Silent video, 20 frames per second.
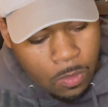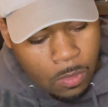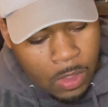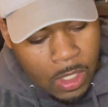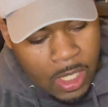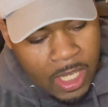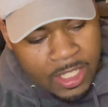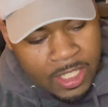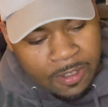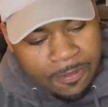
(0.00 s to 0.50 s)

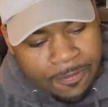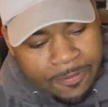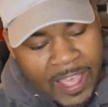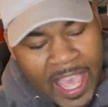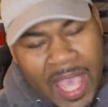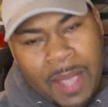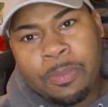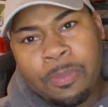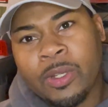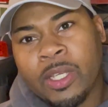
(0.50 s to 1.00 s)
it's a
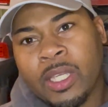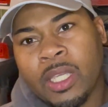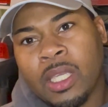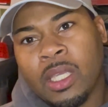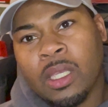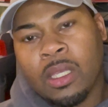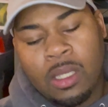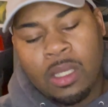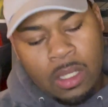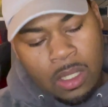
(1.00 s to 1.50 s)
fabric,
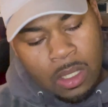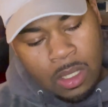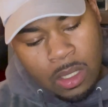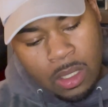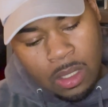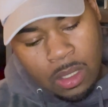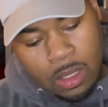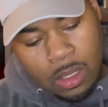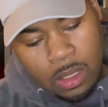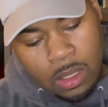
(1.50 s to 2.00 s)

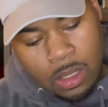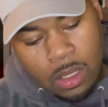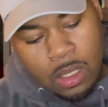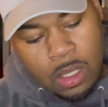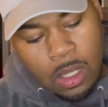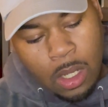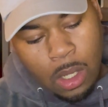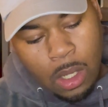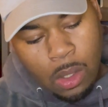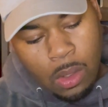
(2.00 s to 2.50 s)

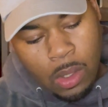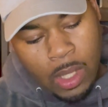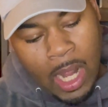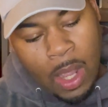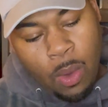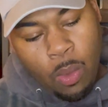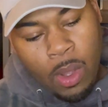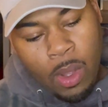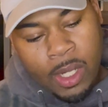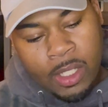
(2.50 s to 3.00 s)
and I
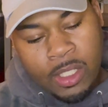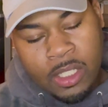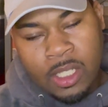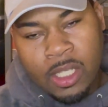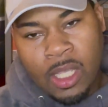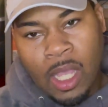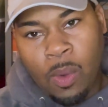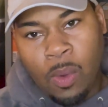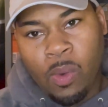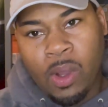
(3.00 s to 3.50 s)
wanted
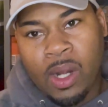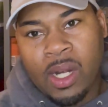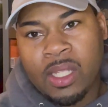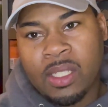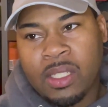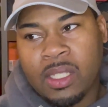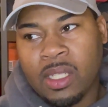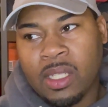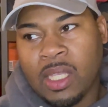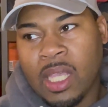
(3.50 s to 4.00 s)

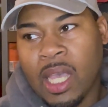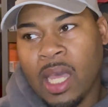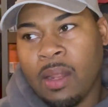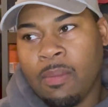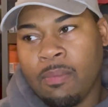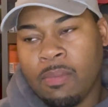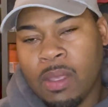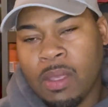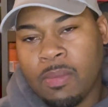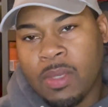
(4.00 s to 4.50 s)
to kind
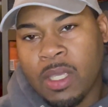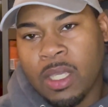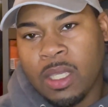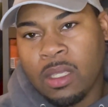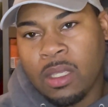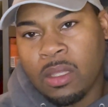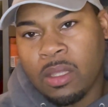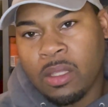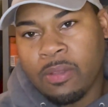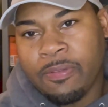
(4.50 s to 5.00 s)
of mimic
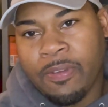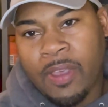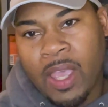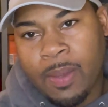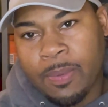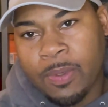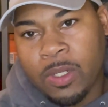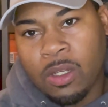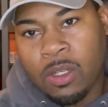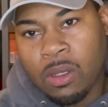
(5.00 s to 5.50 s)
the
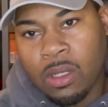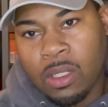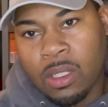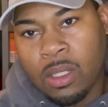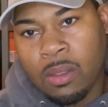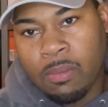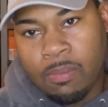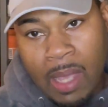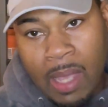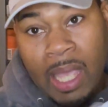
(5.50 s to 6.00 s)
fabric on
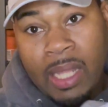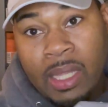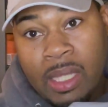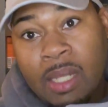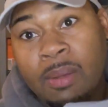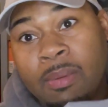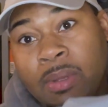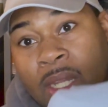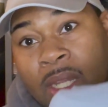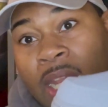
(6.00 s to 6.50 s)
the
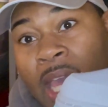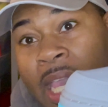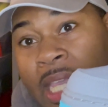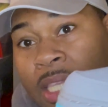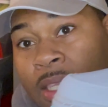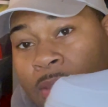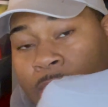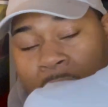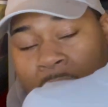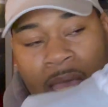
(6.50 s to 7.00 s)

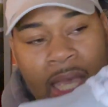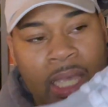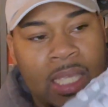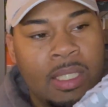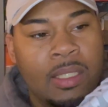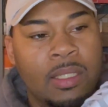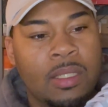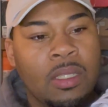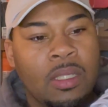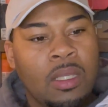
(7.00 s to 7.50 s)
Nike
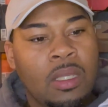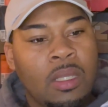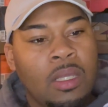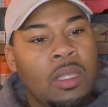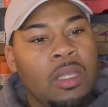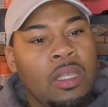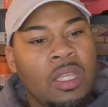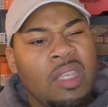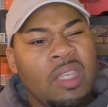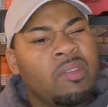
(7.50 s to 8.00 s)
mags,
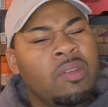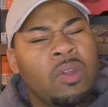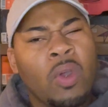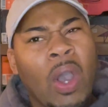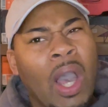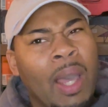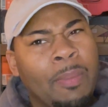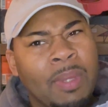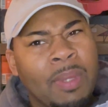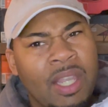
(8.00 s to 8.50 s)
even though
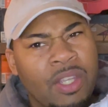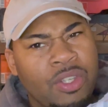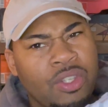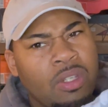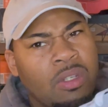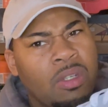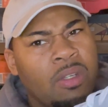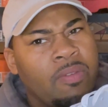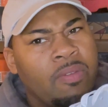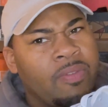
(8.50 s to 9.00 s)
I'm not
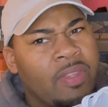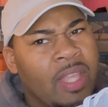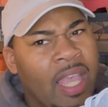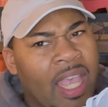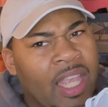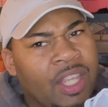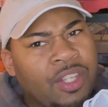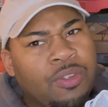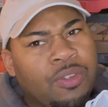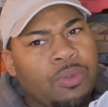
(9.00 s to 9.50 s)
sure if the
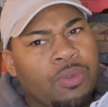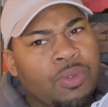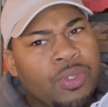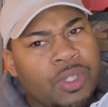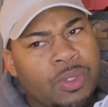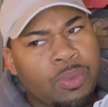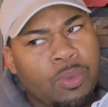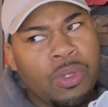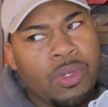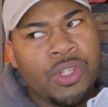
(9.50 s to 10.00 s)
actual
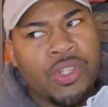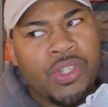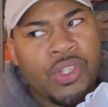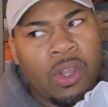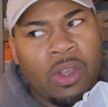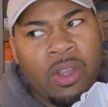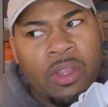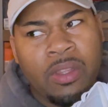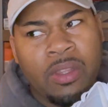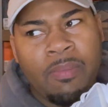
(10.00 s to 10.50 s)
swoosh
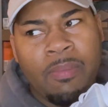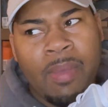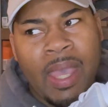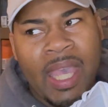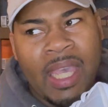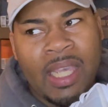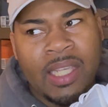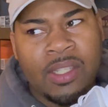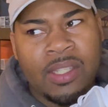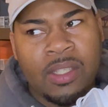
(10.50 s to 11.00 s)
on the
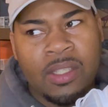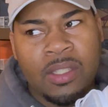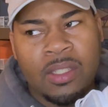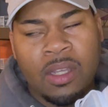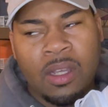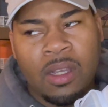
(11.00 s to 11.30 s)
mags is